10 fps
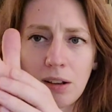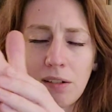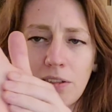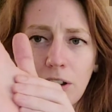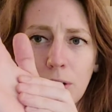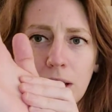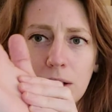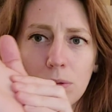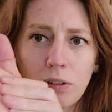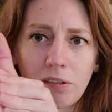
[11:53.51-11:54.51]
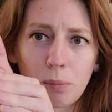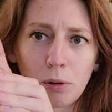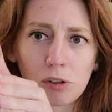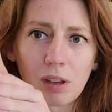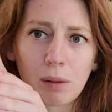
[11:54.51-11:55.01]
So in order to
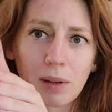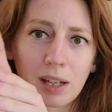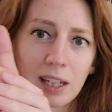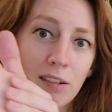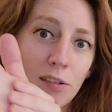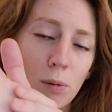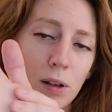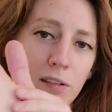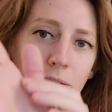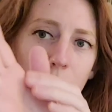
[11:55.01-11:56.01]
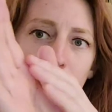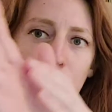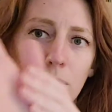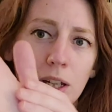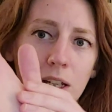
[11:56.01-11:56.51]
push that back, it's quite simple.